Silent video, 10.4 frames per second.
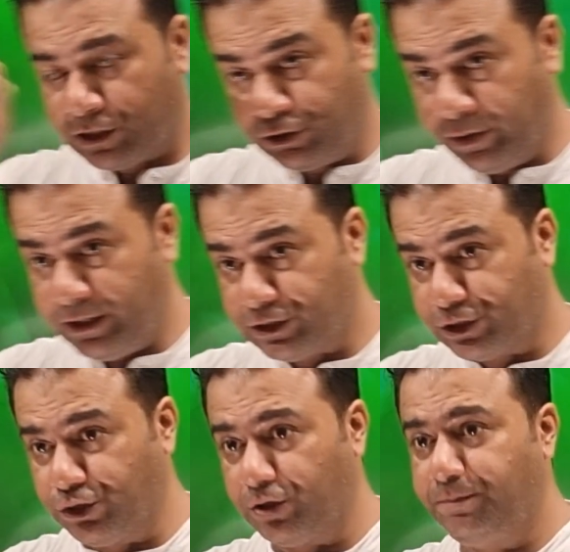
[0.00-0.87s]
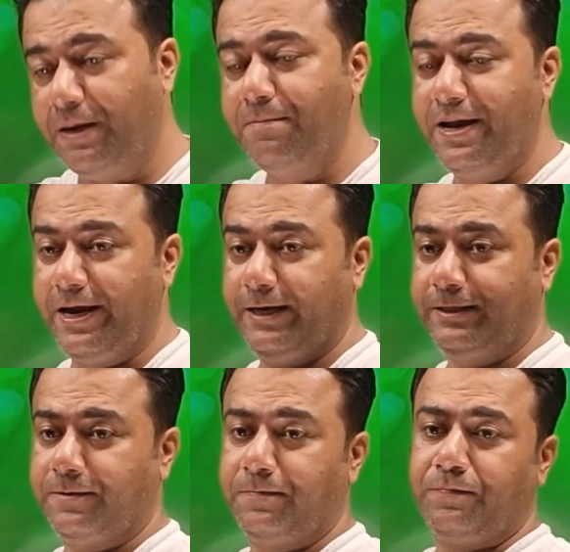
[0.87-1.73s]
Students should be
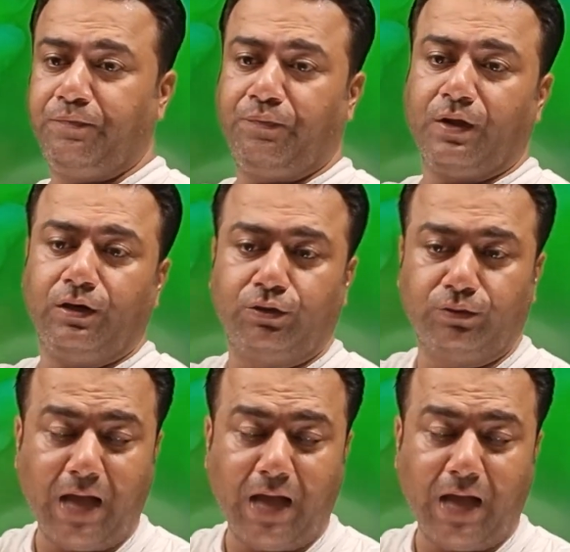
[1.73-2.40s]
made to